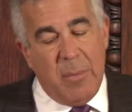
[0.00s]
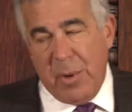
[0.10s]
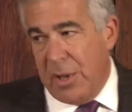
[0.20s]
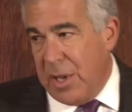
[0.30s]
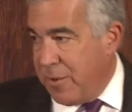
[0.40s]

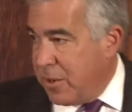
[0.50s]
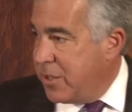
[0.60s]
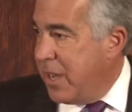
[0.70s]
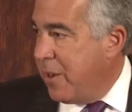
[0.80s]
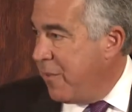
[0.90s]

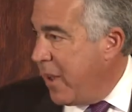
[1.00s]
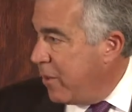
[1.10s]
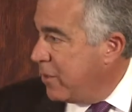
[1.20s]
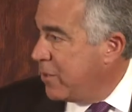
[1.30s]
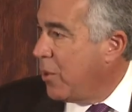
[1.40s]
believers,
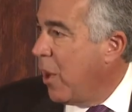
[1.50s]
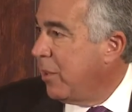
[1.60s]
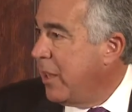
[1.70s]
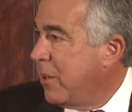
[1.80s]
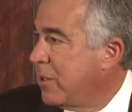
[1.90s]
innovators, thought
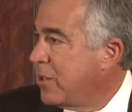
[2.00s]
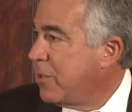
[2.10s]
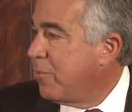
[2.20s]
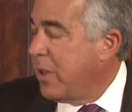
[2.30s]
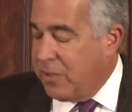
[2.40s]

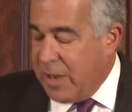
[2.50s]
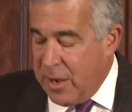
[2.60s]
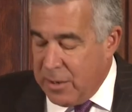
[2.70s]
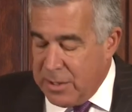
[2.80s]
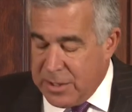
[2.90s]
leaders, risk
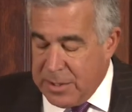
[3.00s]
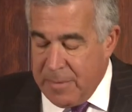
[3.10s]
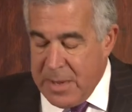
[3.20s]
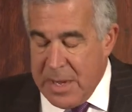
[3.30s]
takers.